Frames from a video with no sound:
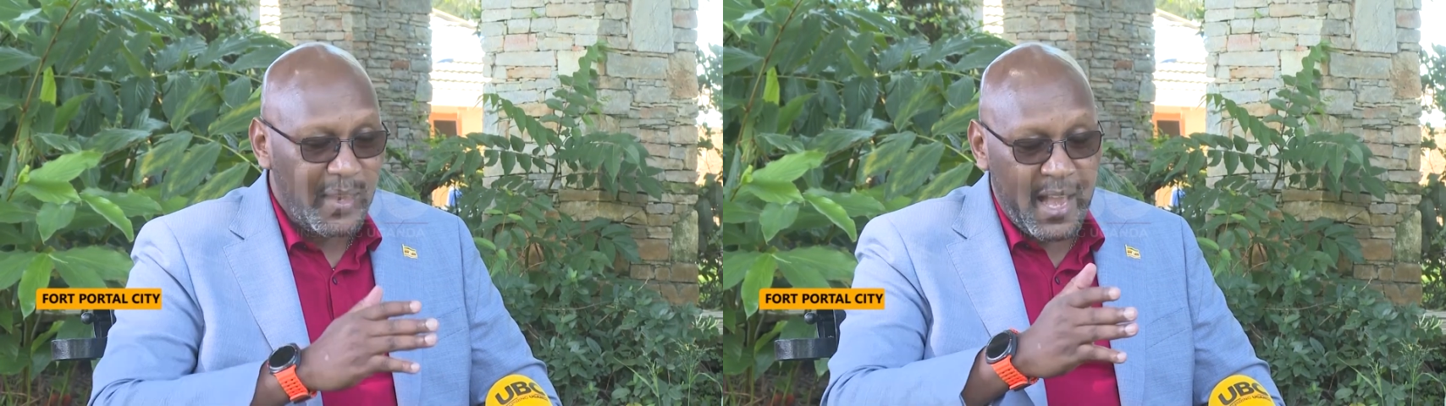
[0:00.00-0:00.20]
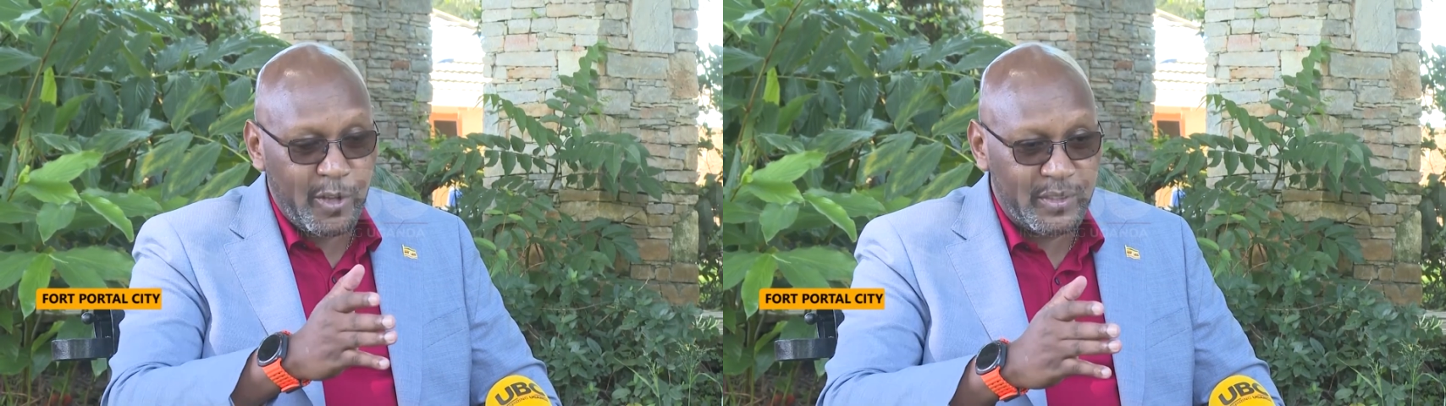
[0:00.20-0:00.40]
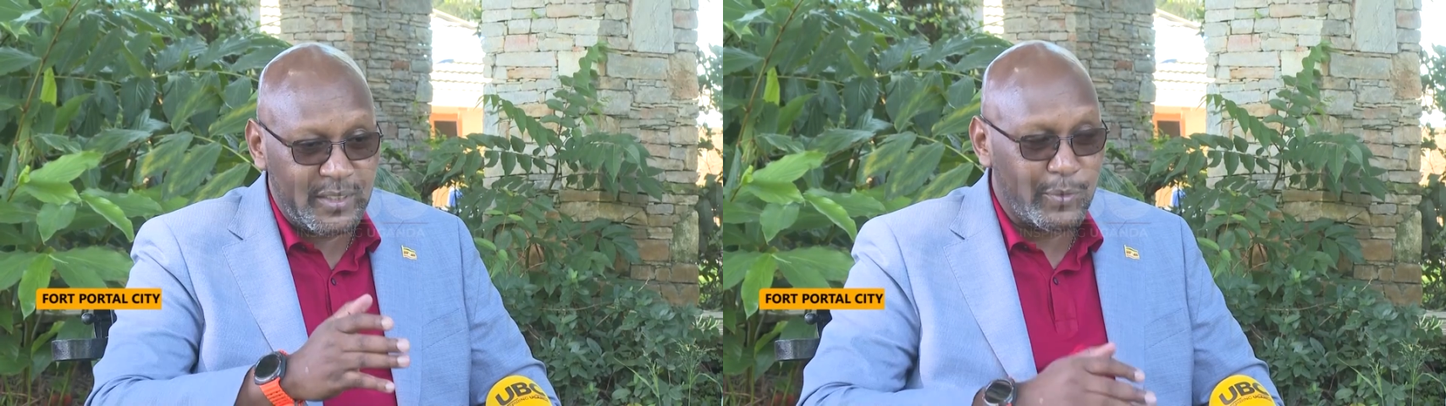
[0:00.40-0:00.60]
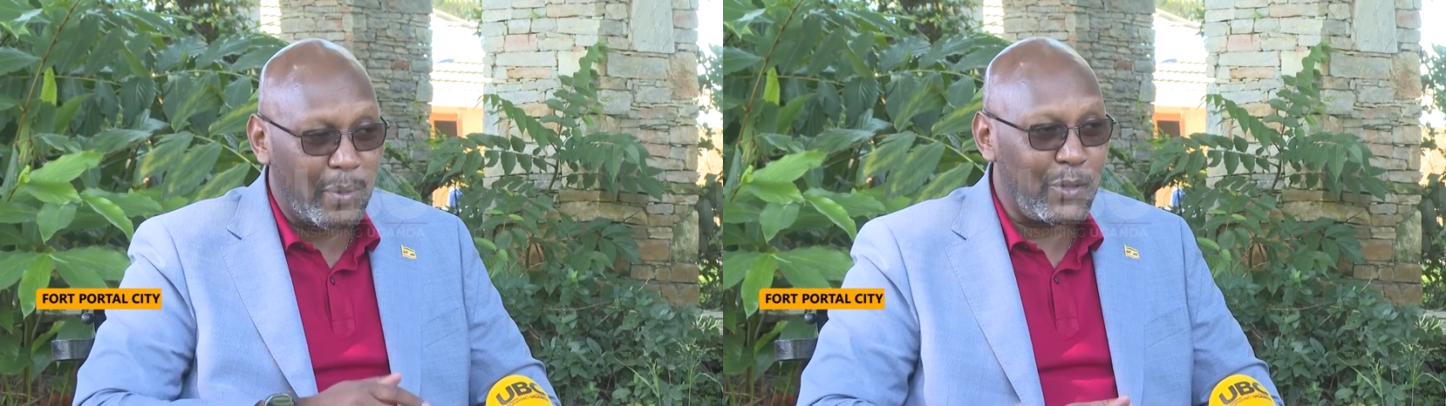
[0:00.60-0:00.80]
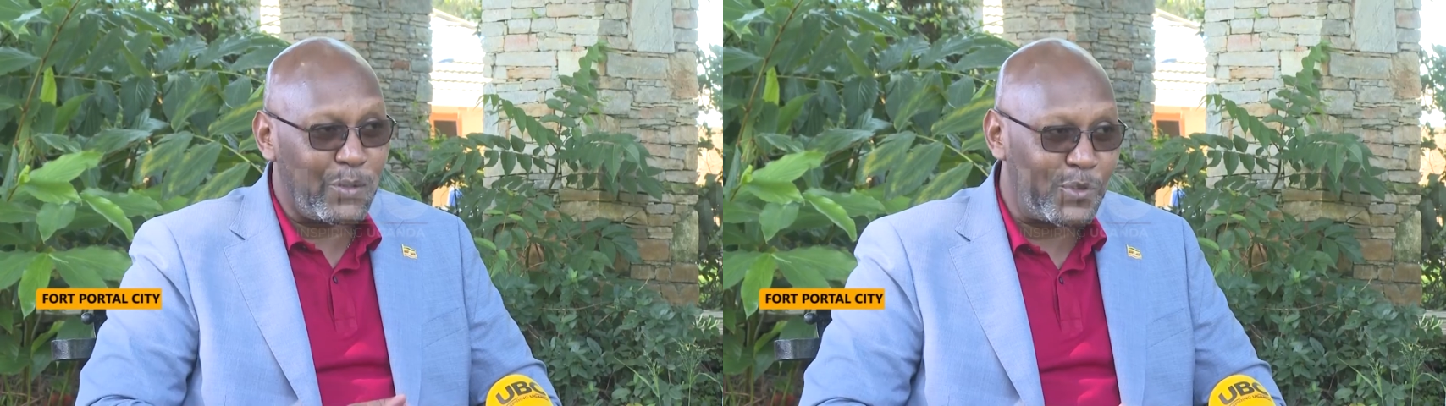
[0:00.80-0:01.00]
I know this is a
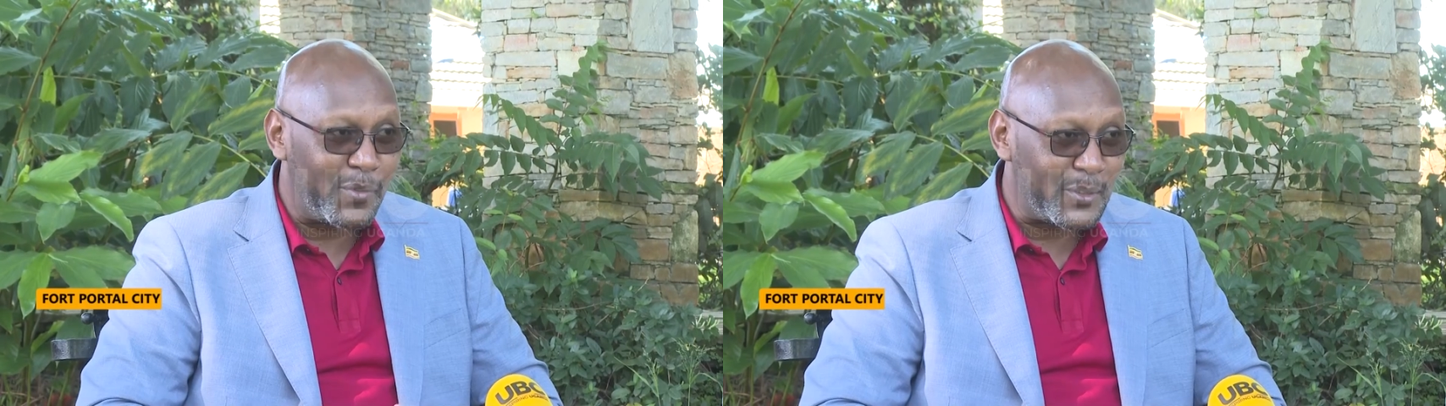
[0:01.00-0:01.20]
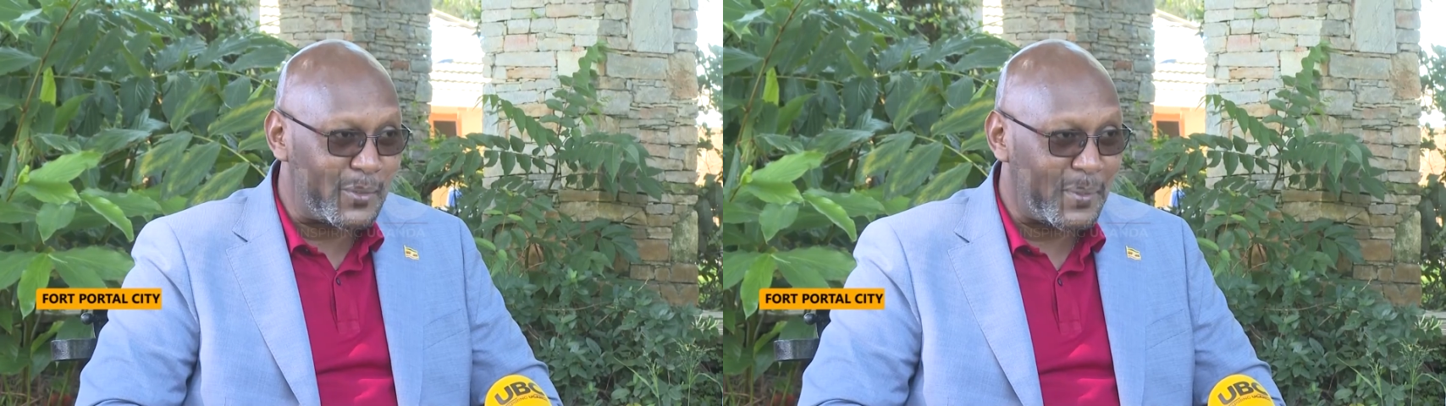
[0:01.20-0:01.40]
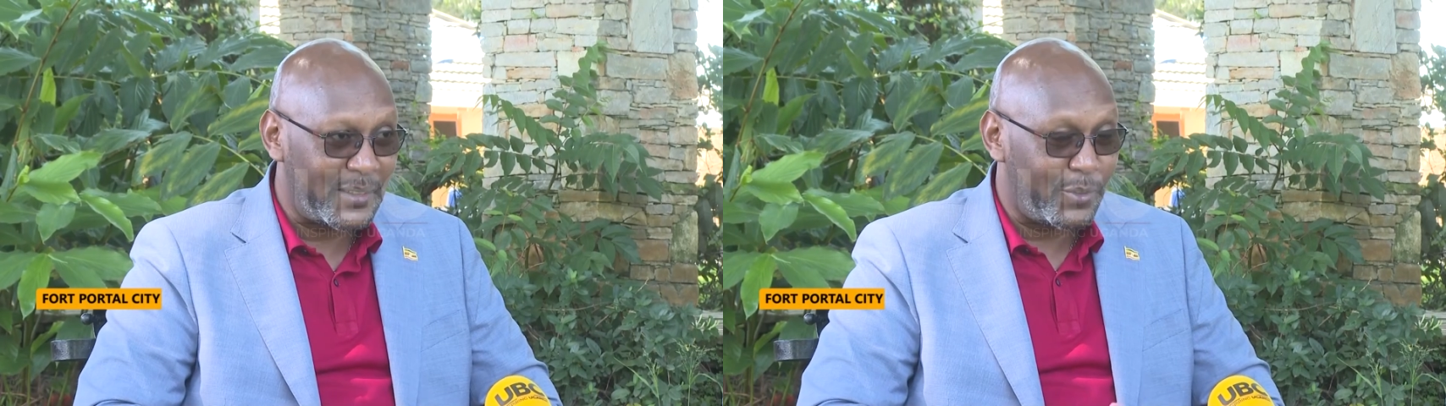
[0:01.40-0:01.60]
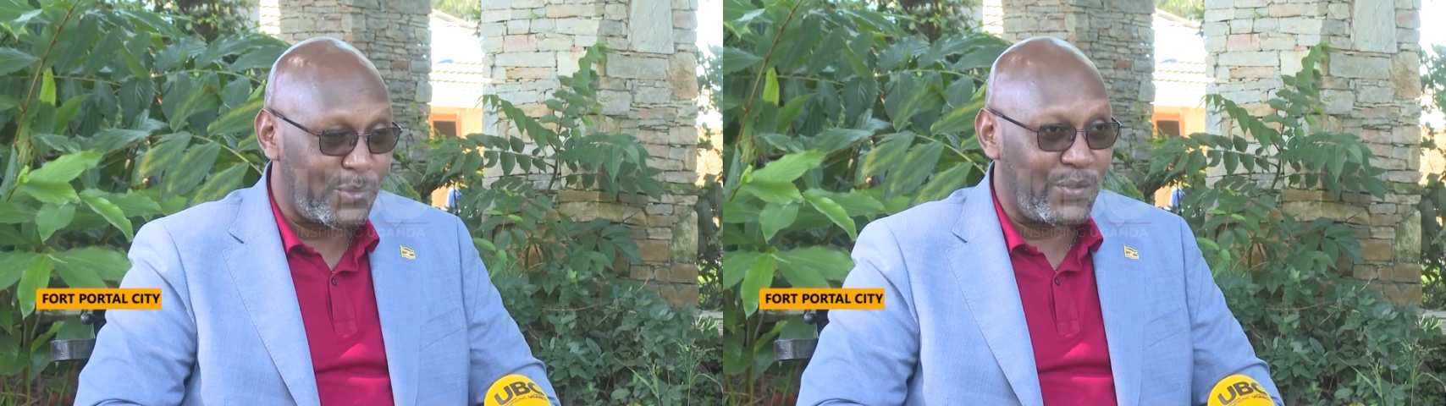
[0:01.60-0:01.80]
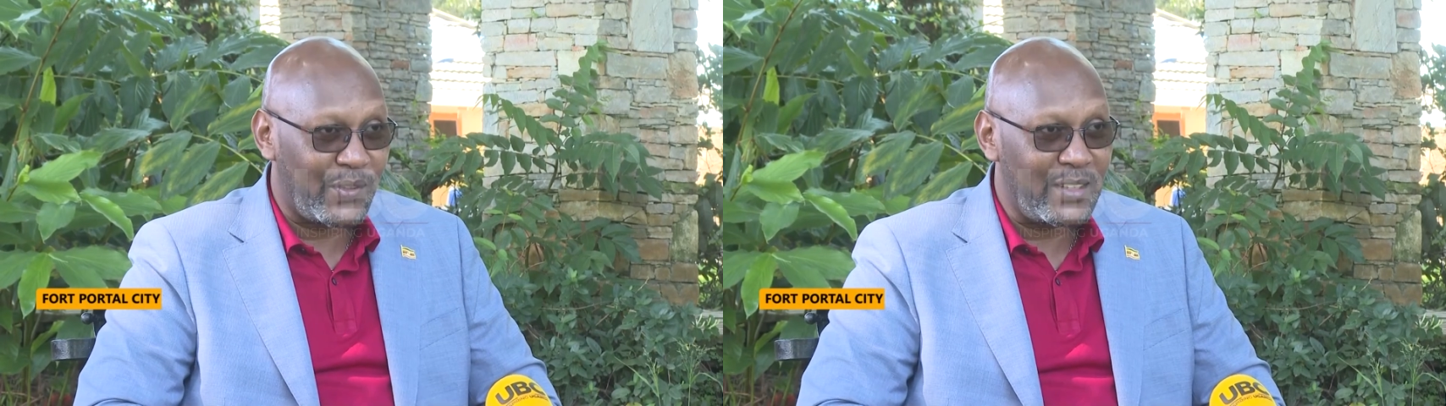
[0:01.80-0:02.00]
bit controversial, but the
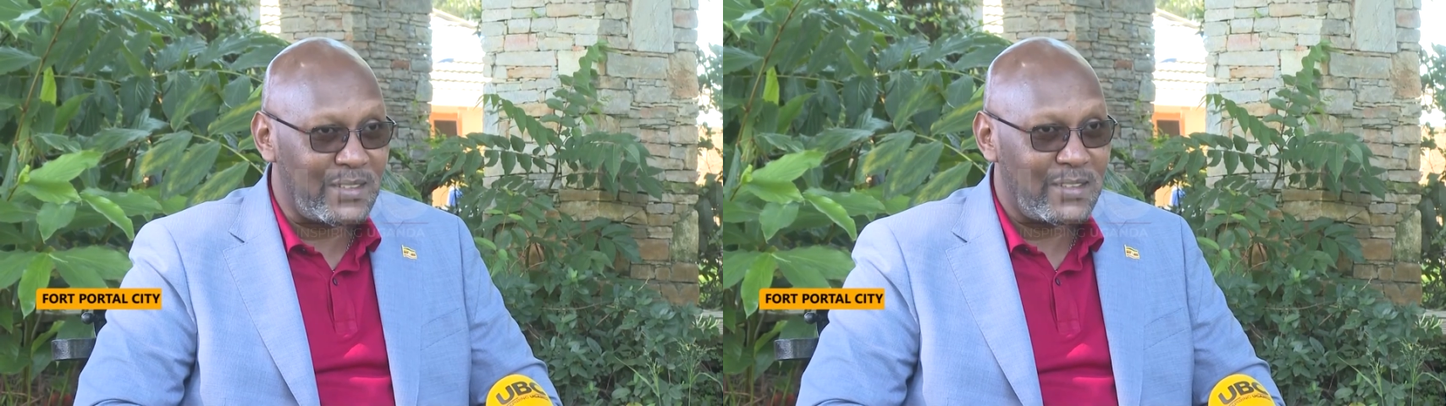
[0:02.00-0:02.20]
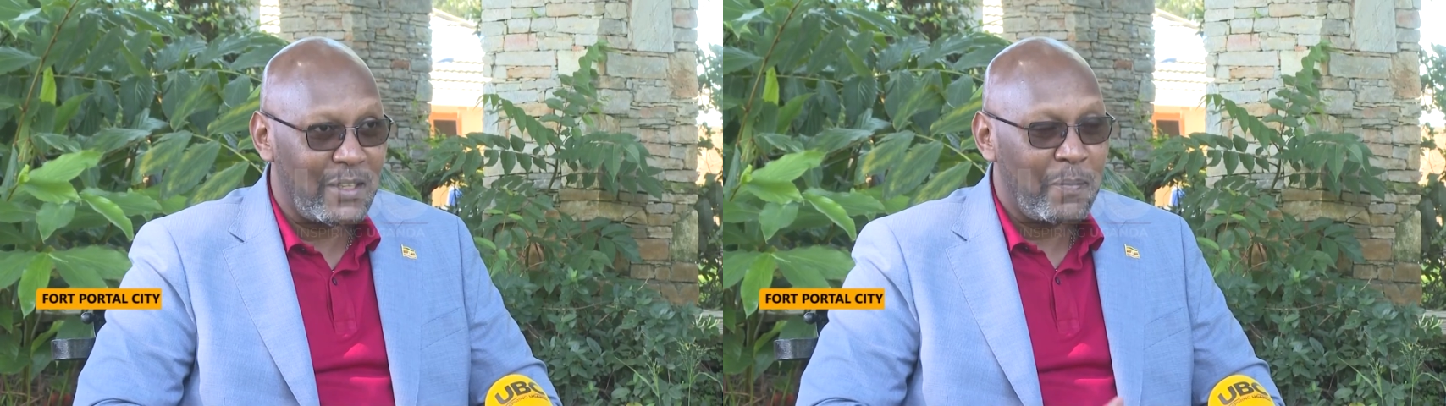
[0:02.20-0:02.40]
truth is,